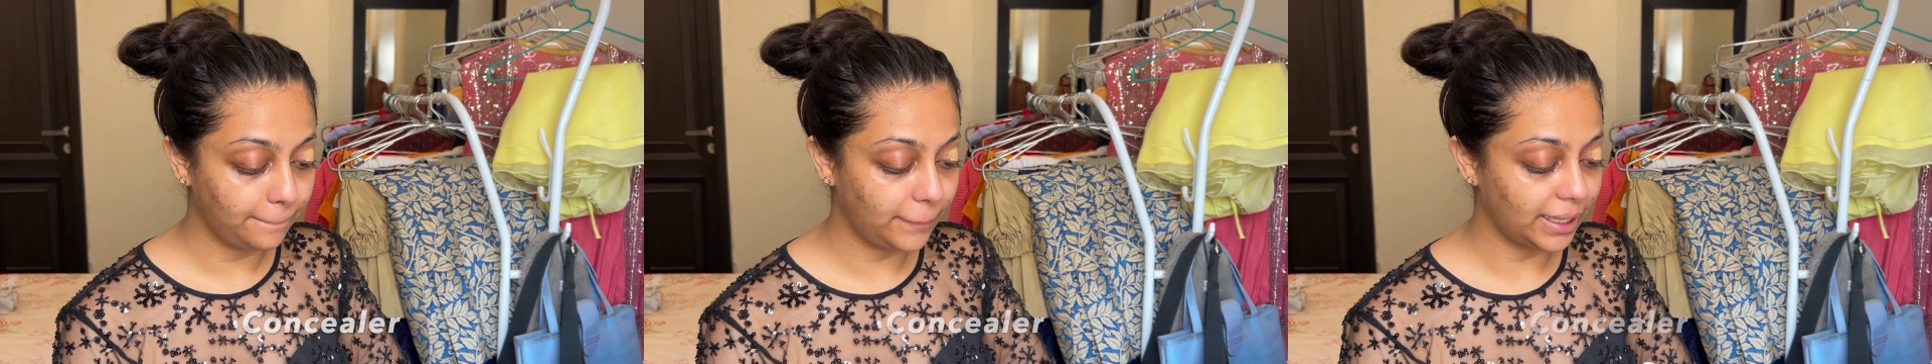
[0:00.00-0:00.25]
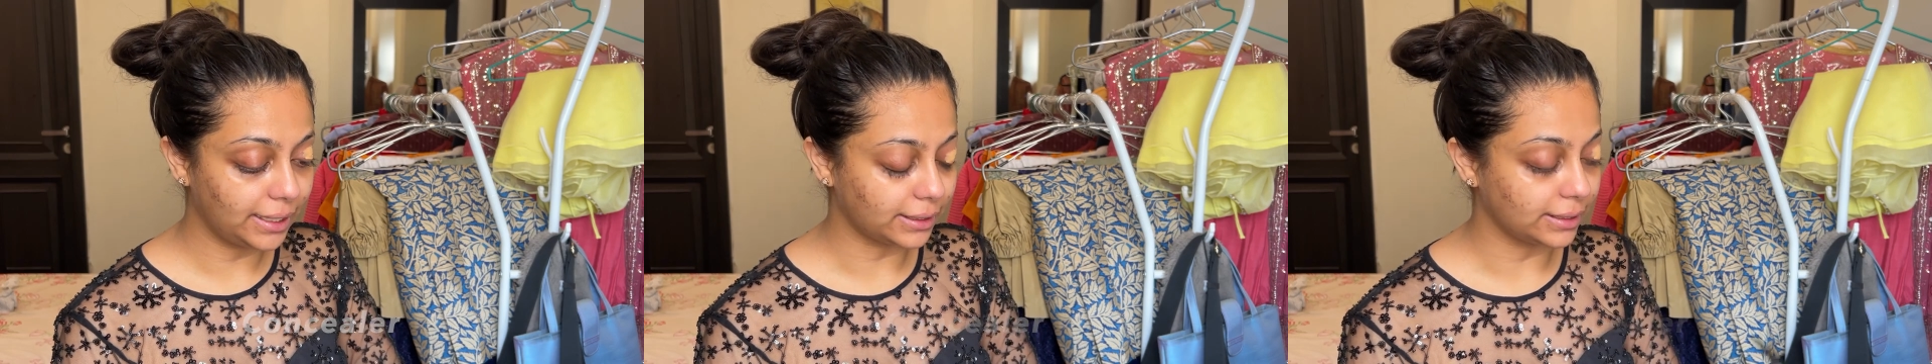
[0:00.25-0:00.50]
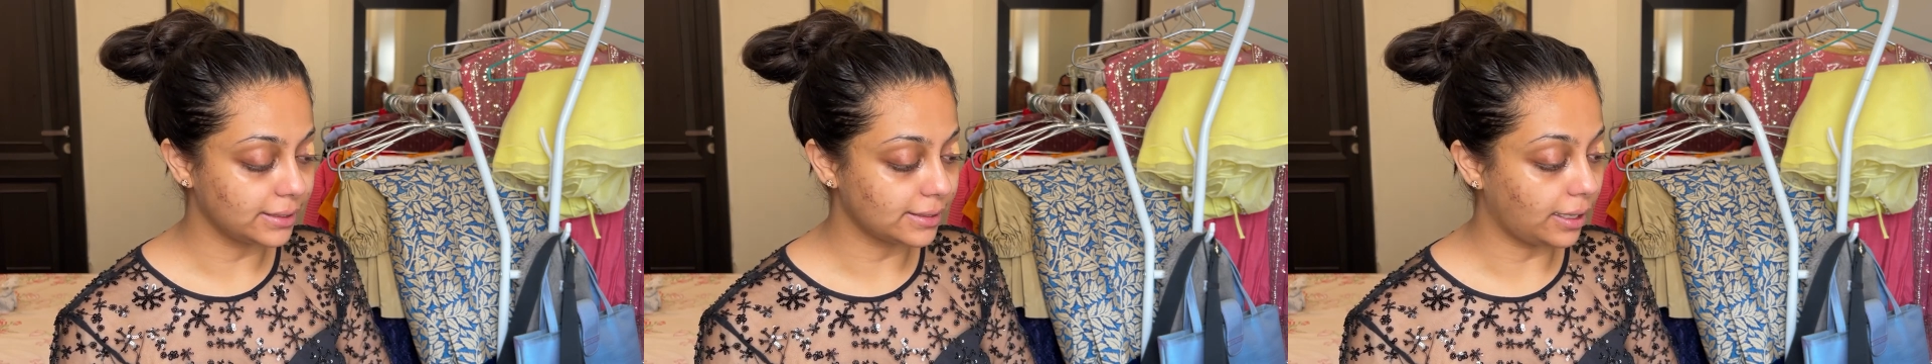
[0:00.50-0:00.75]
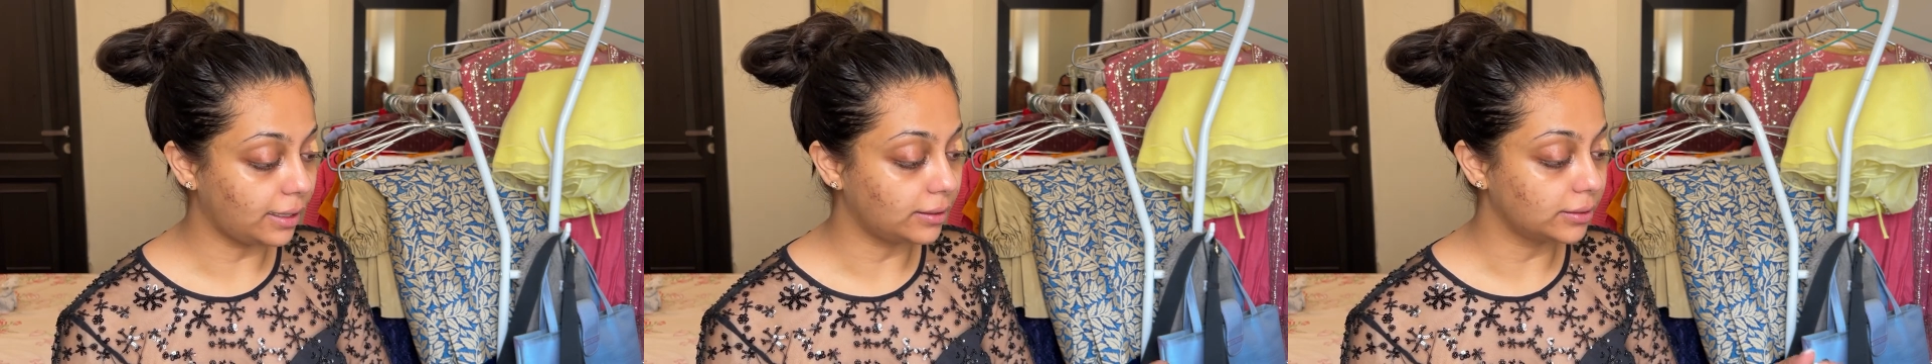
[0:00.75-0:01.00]
blend this
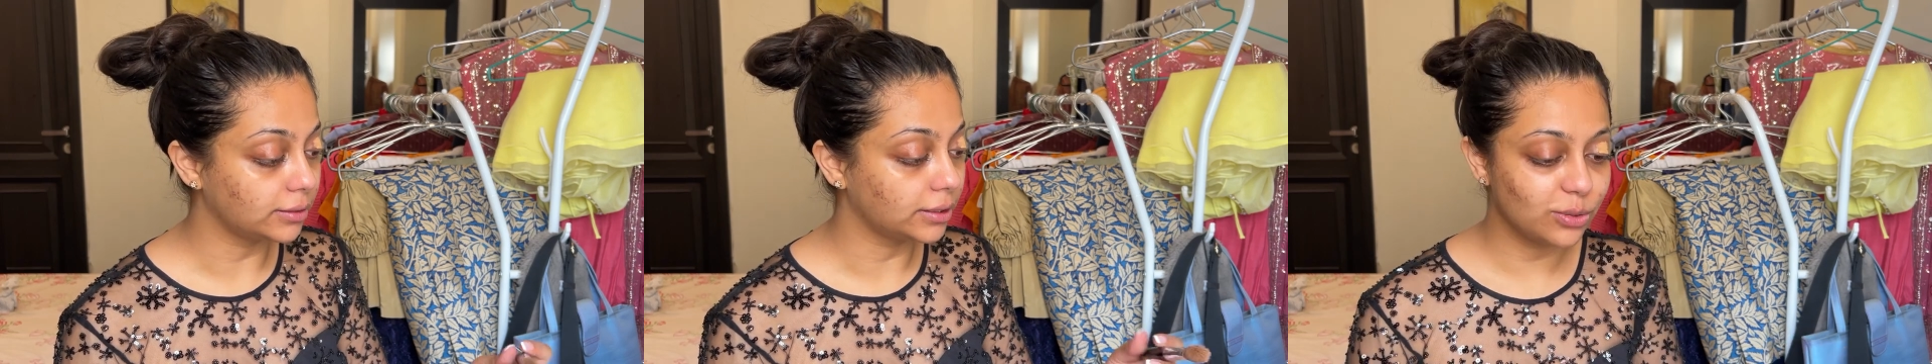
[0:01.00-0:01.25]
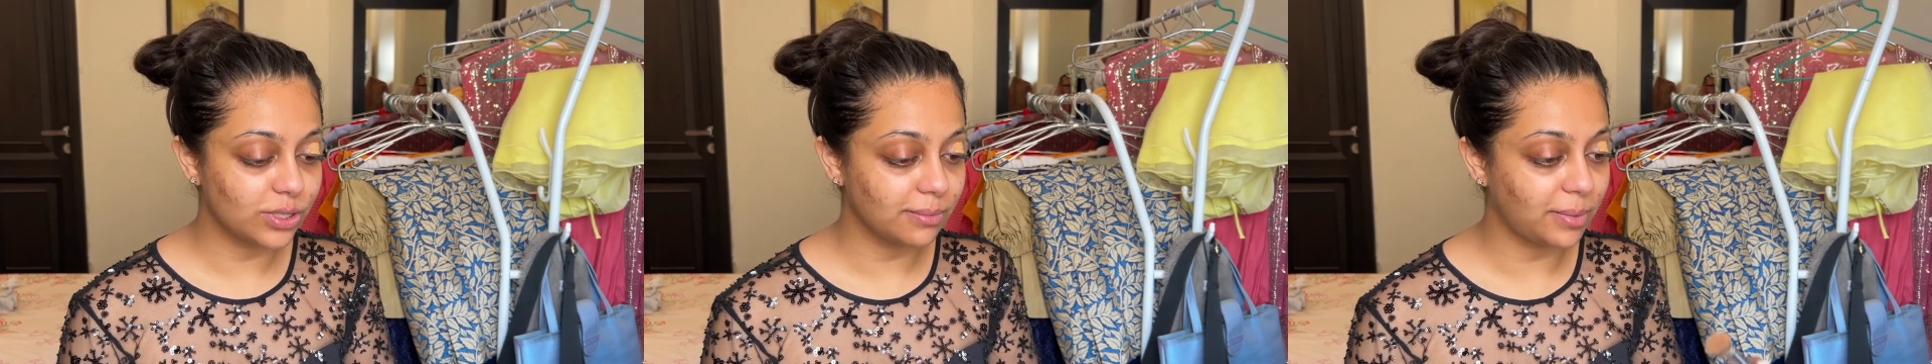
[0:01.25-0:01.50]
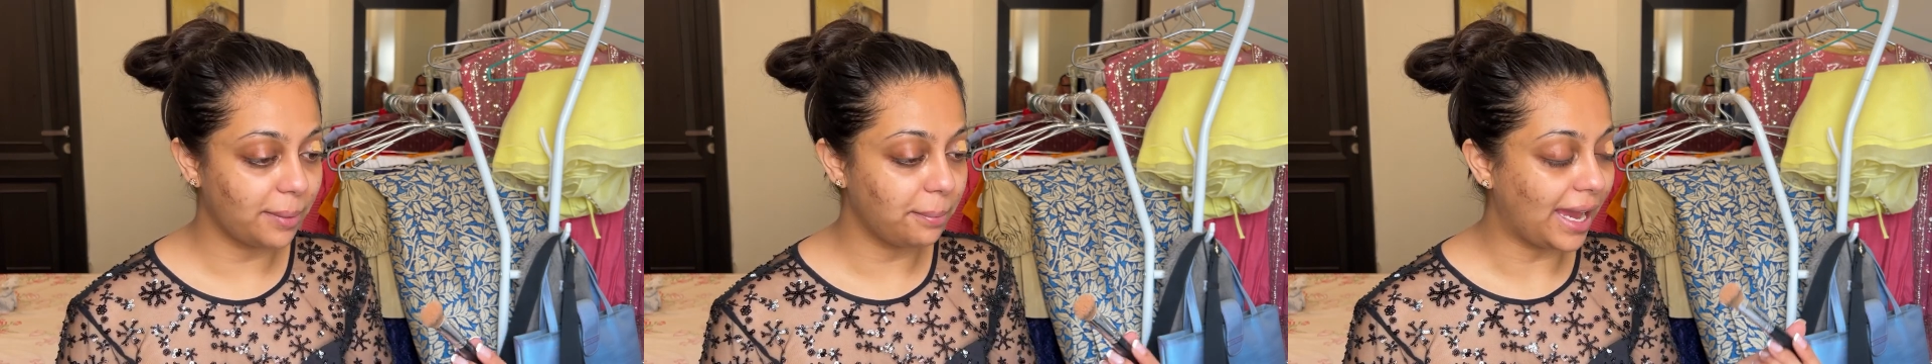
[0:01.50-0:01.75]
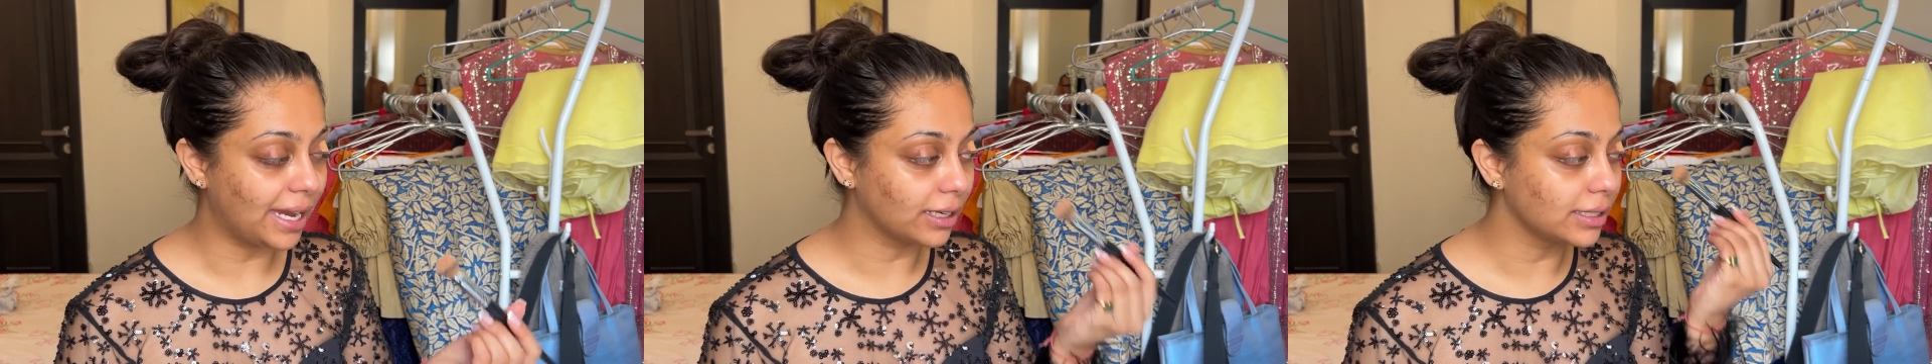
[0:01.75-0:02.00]
out using my
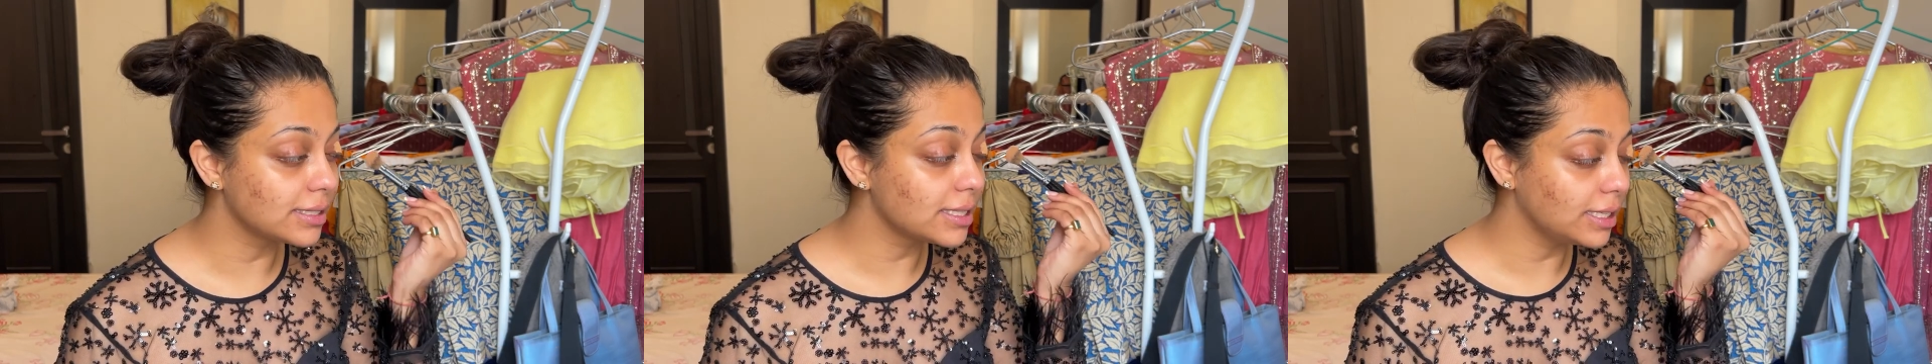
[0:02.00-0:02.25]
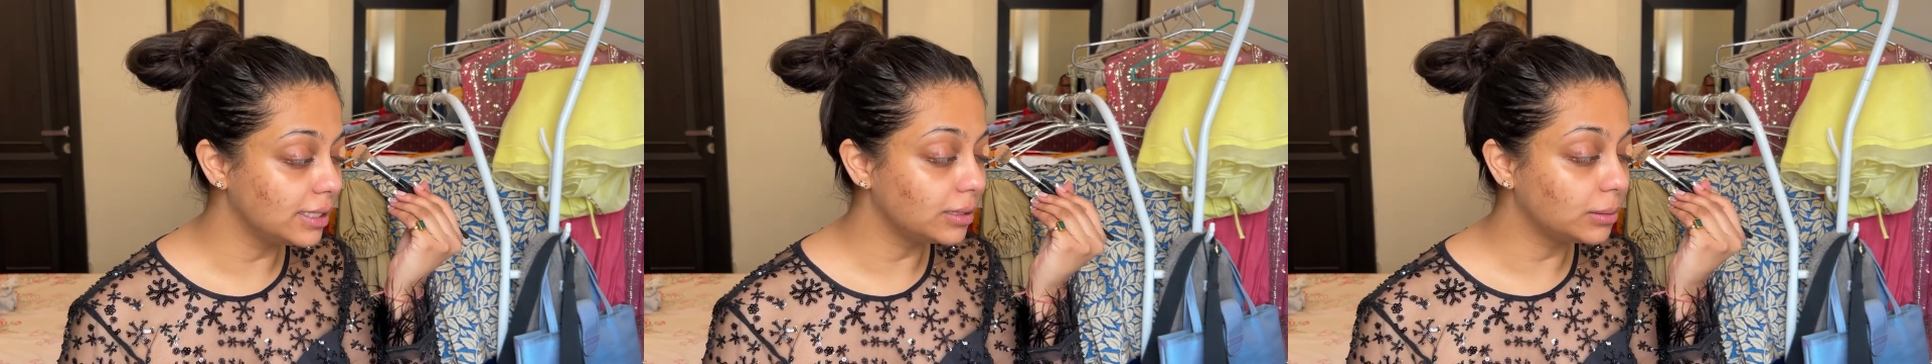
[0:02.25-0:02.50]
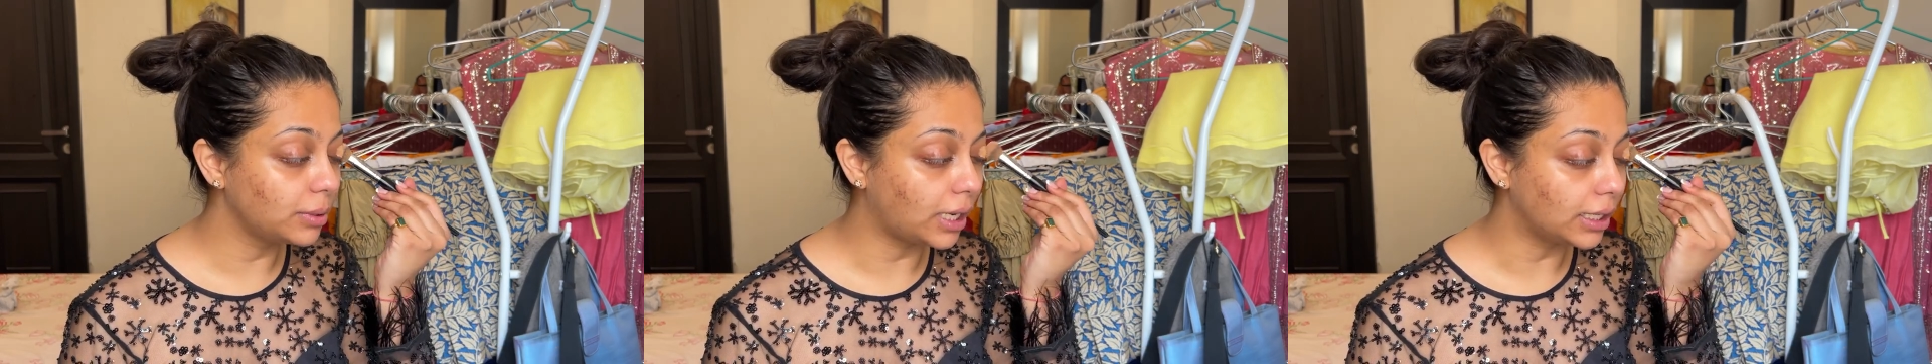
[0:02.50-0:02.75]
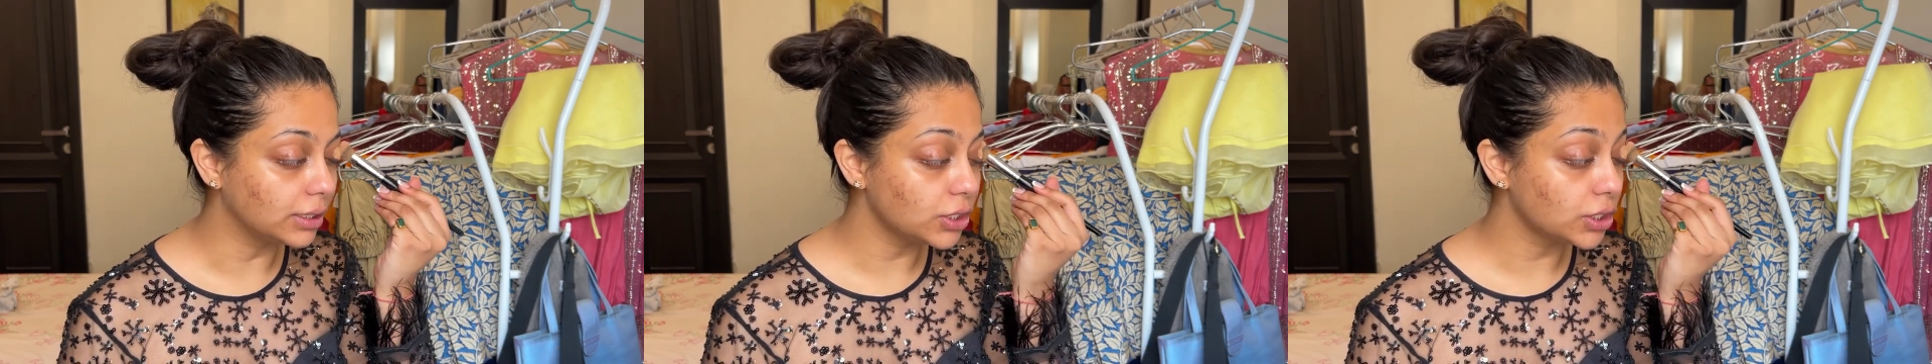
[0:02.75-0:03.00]
pack concealer
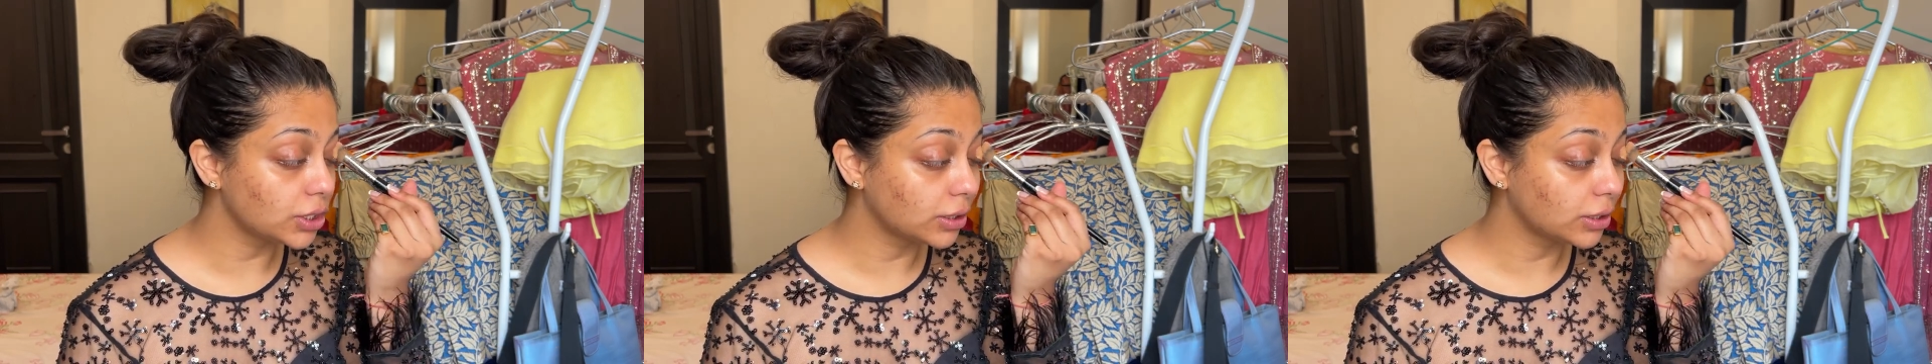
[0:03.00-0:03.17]
brush.